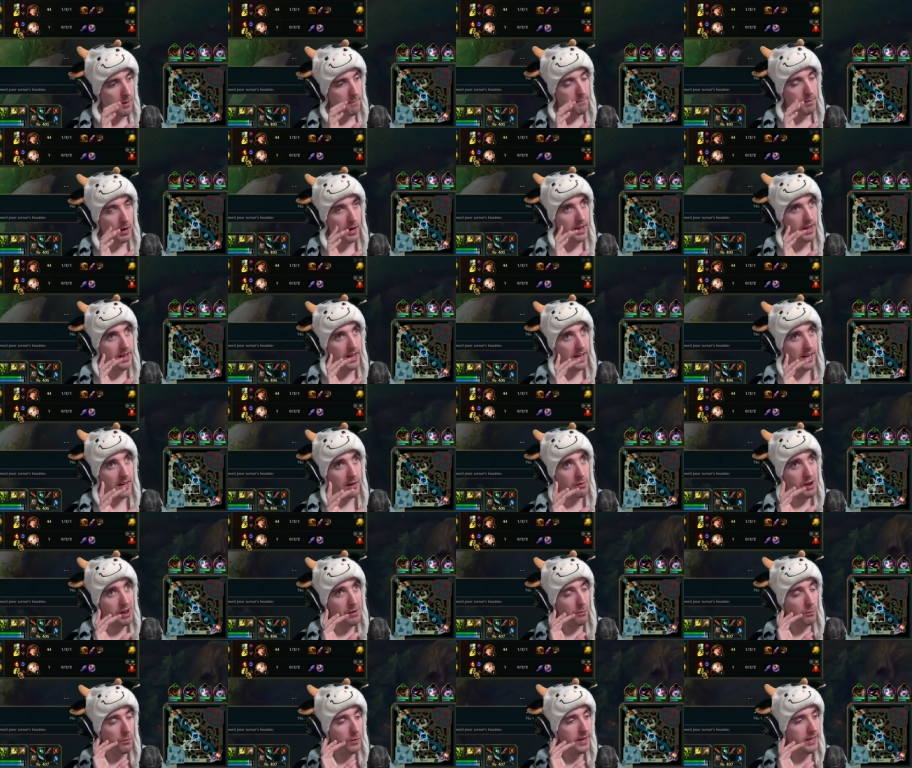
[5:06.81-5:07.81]
But
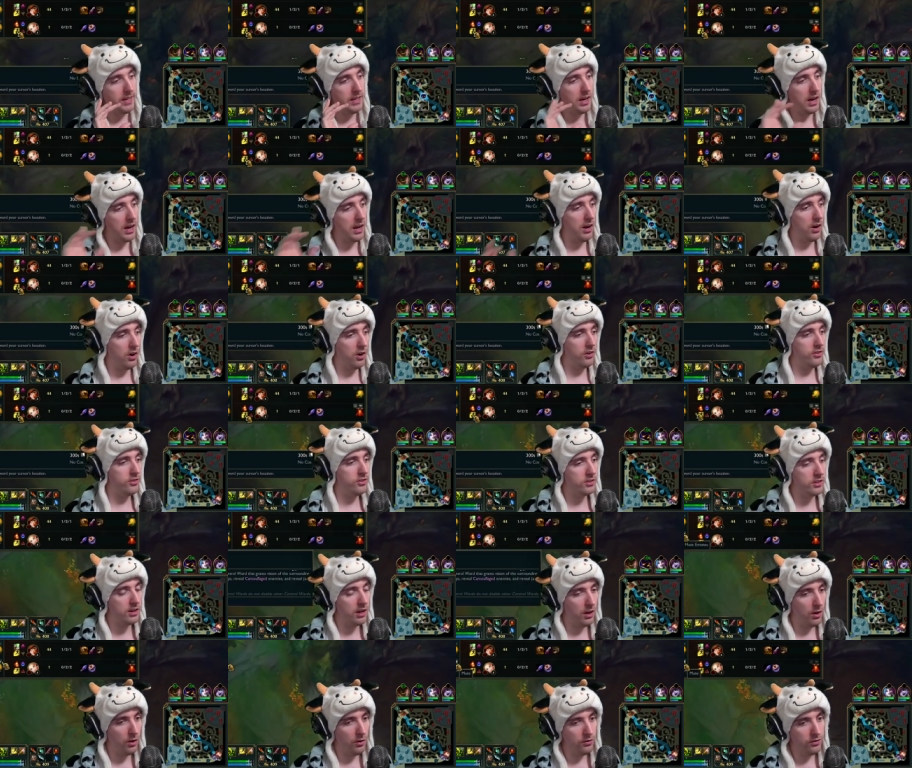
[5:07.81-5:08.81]
anyway, we got
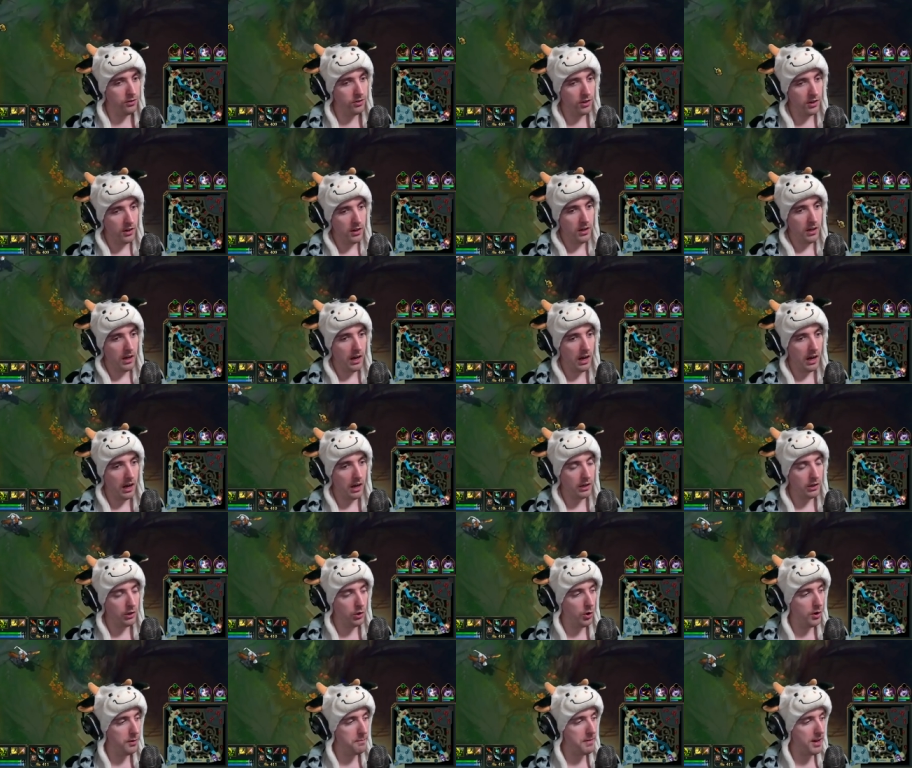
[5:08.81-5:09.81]
ourselves a
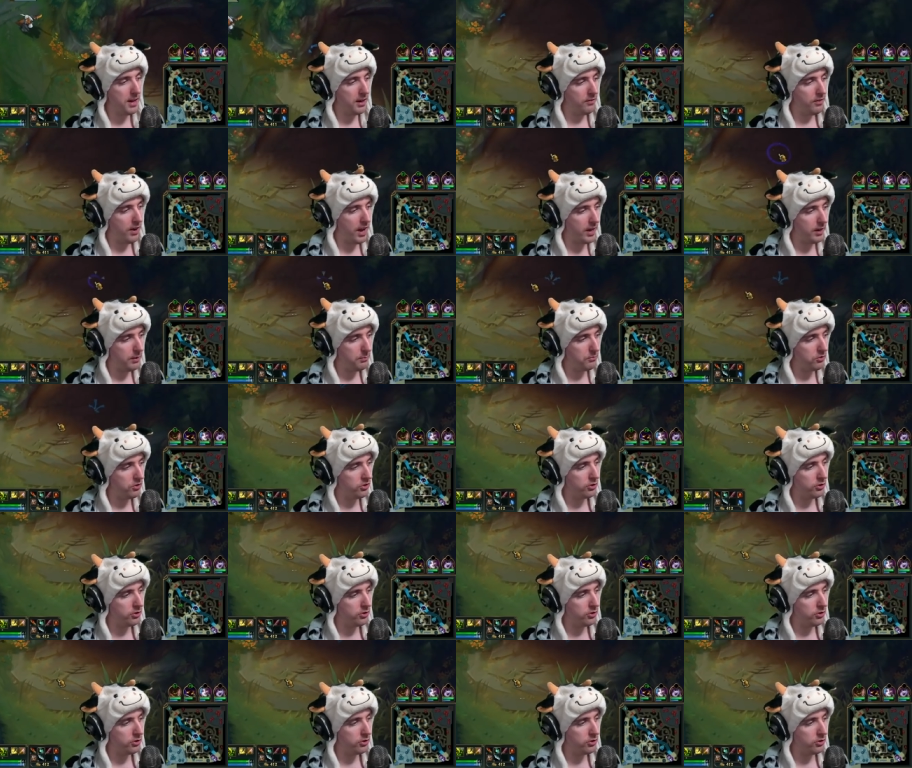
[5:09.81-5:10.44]
good amount of items,